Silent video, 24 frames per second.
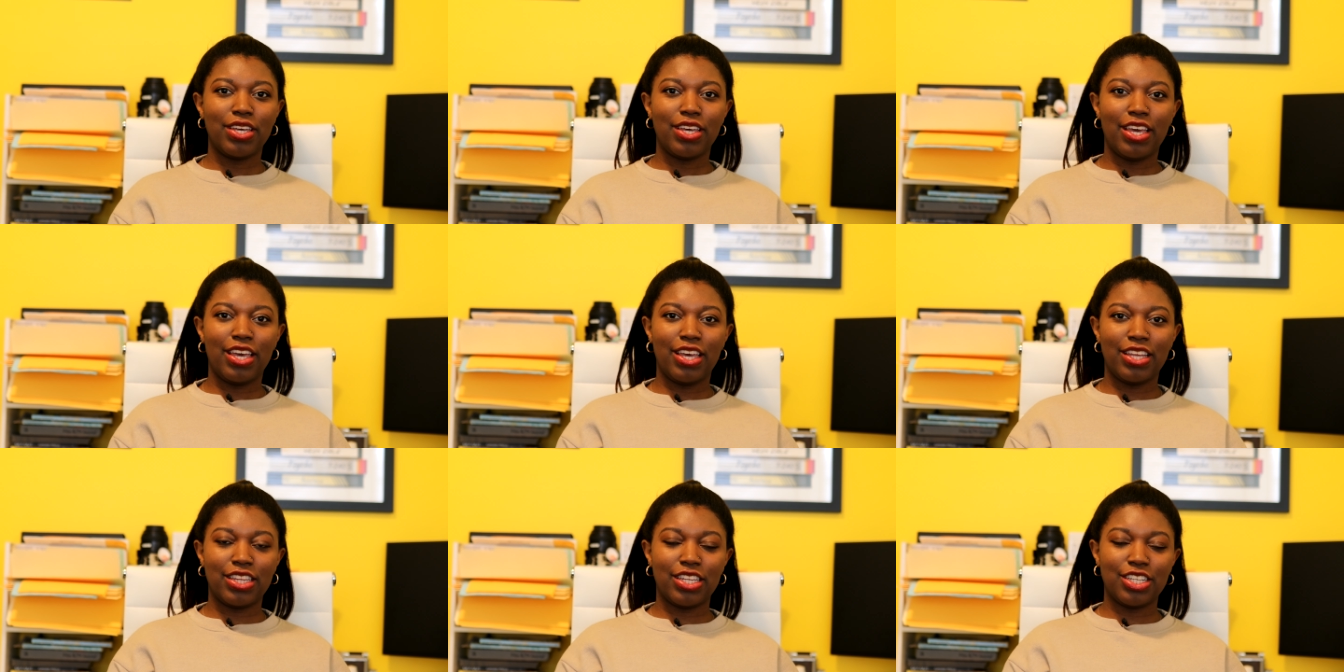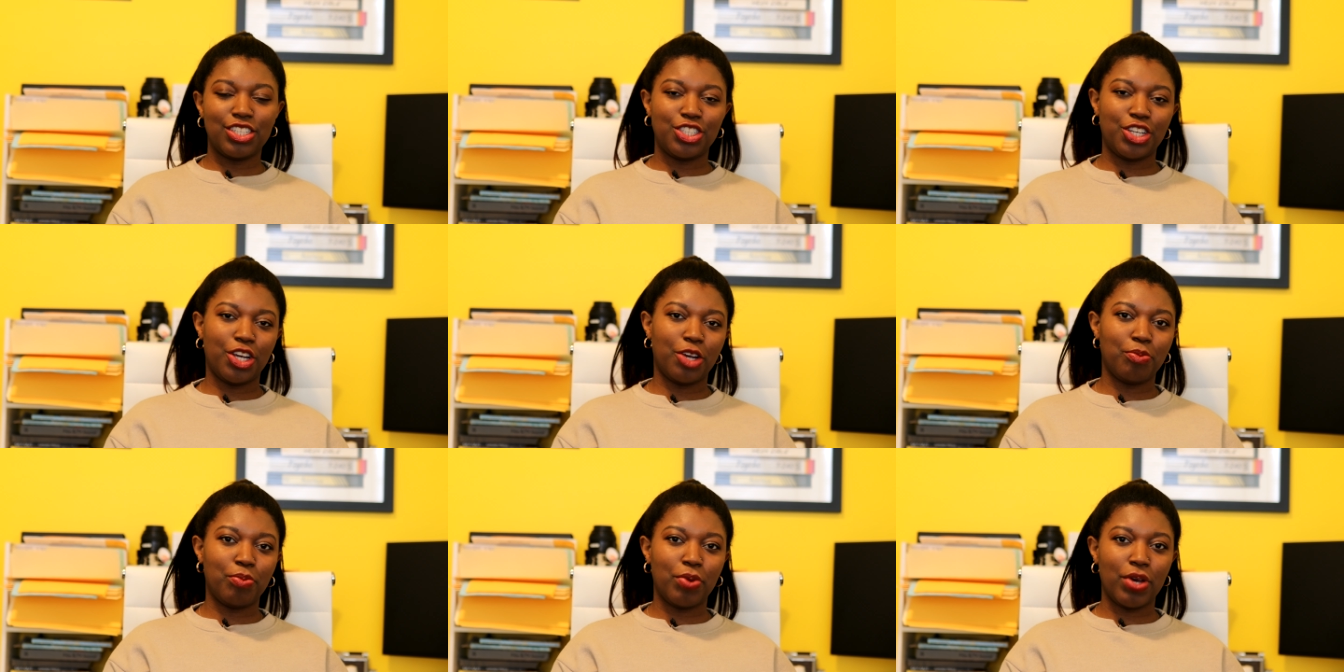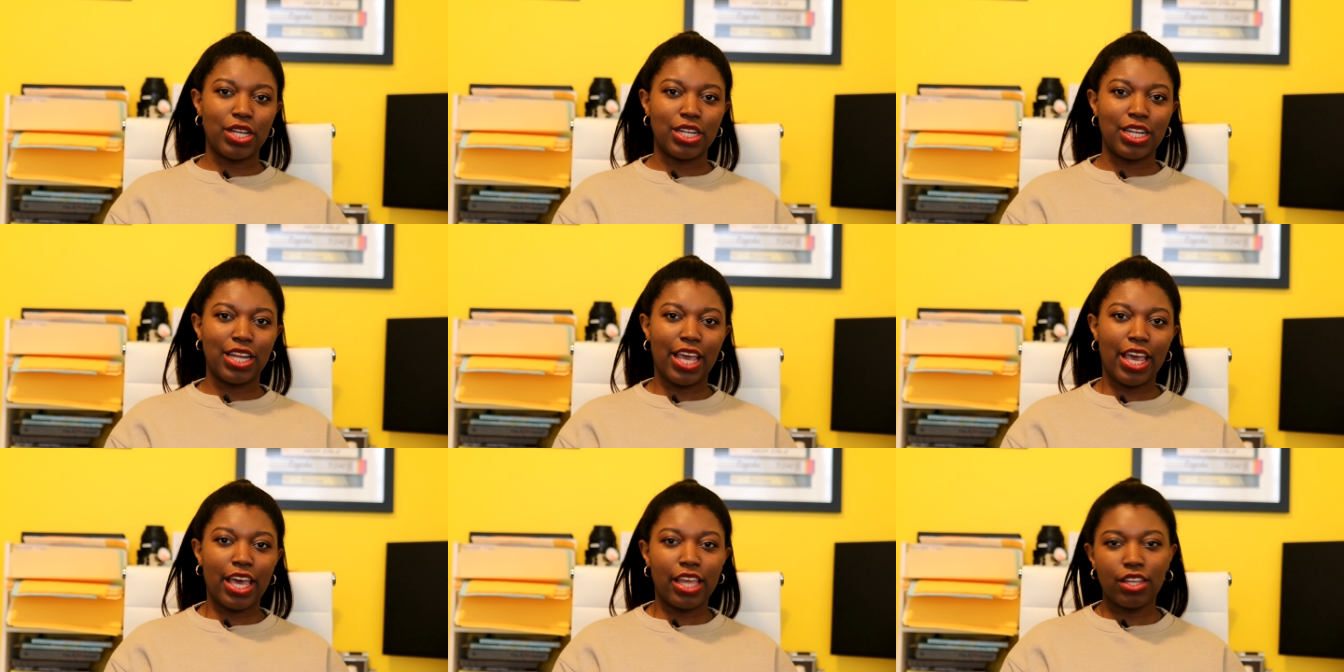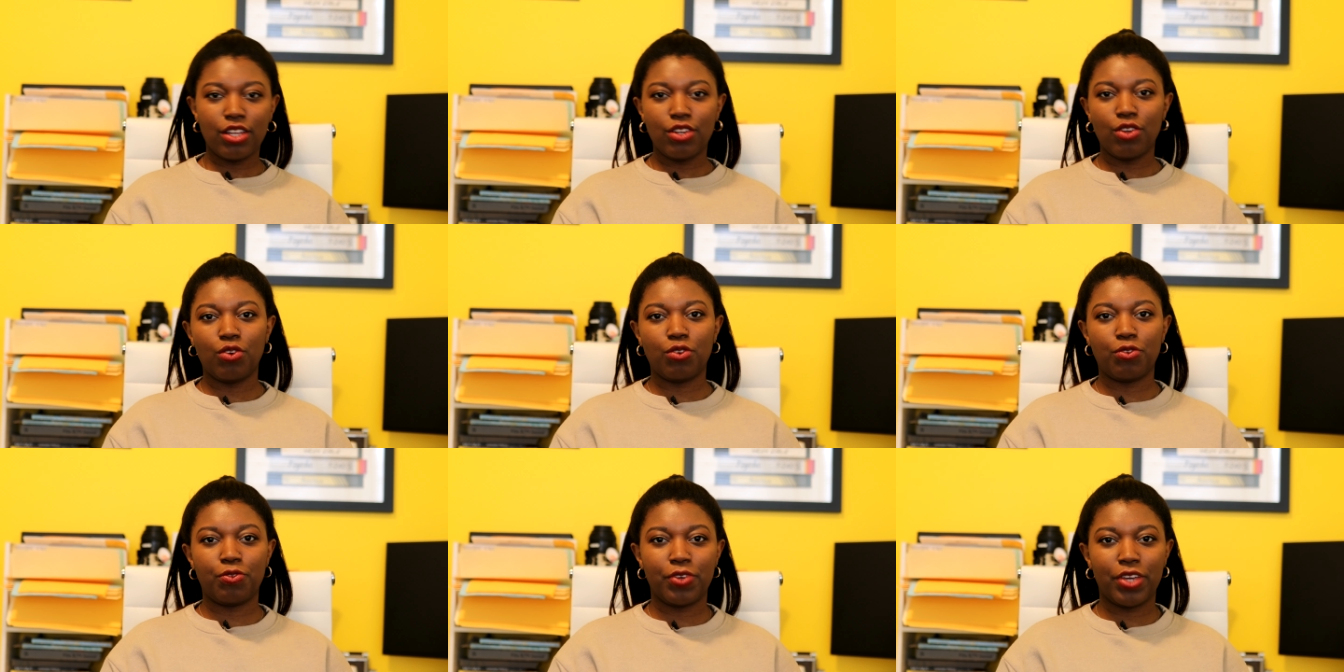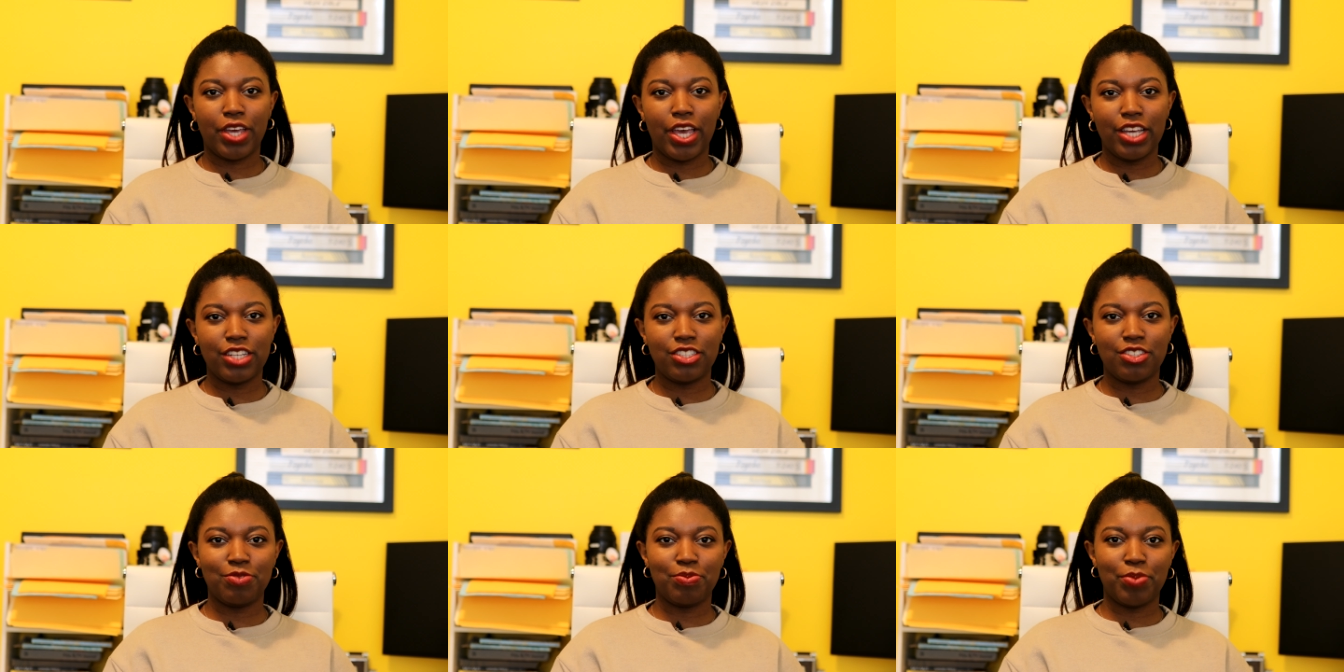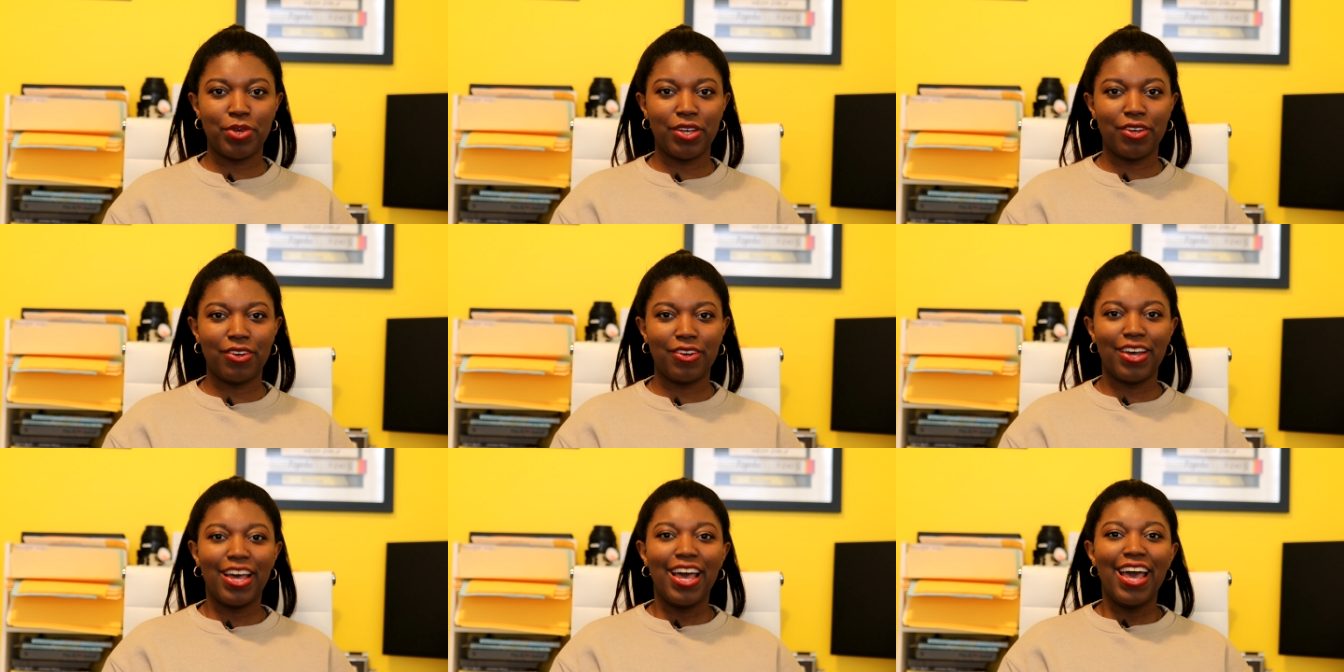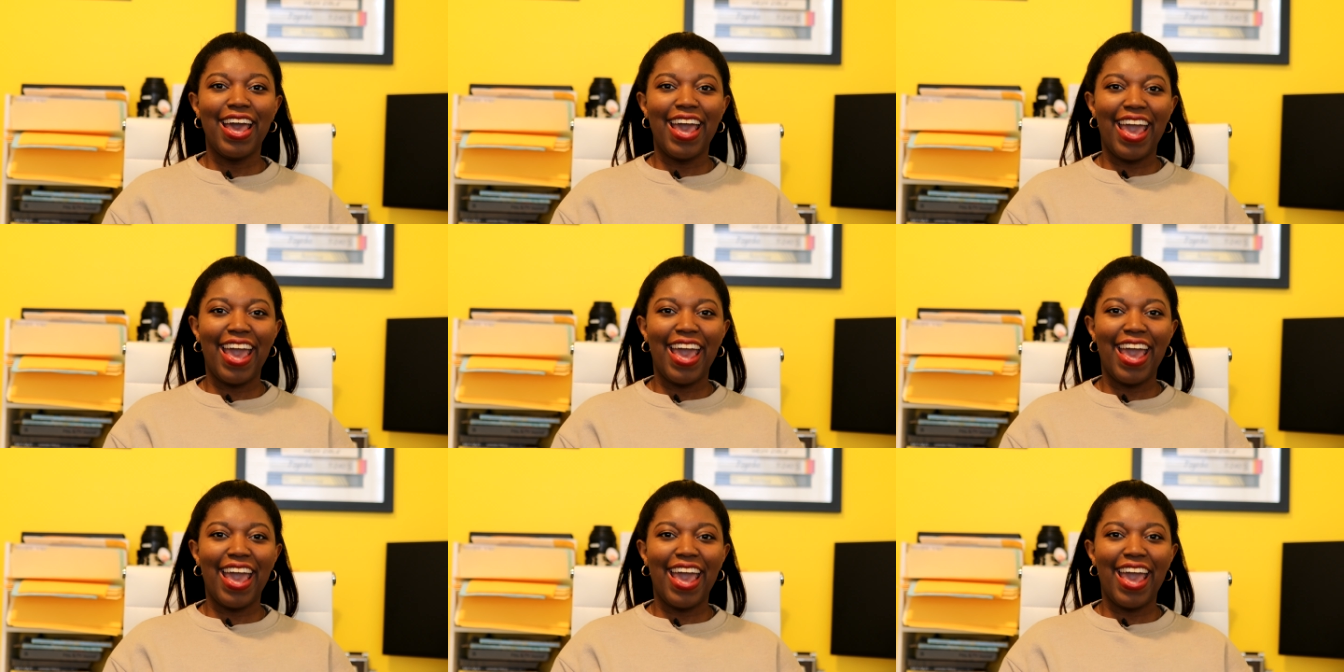hit the share button and the notification bell.